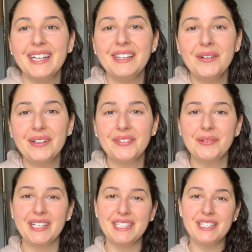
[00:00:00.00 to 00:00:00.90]
Hello
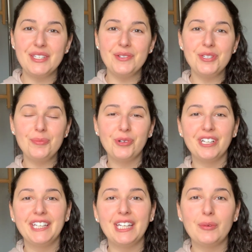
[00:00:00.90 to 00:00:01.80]
everyone, Tutu
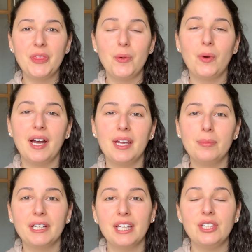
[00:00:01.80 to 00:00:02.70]
Mora here with The Why,
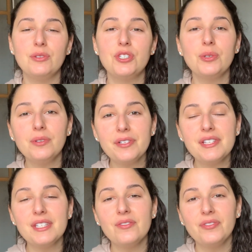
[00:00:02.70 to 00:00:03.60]
bringing you
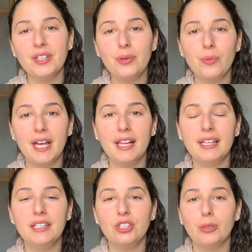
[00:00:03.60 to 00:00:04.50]
tools to feel well
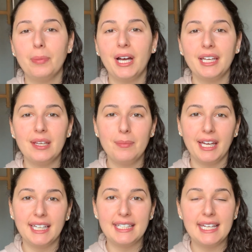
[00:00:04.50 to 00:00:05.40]
in your body,
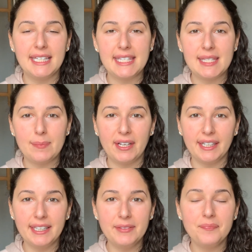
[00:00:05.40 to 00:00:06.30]
mind, and
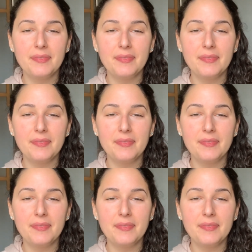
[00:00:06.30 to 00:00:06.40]
spirit.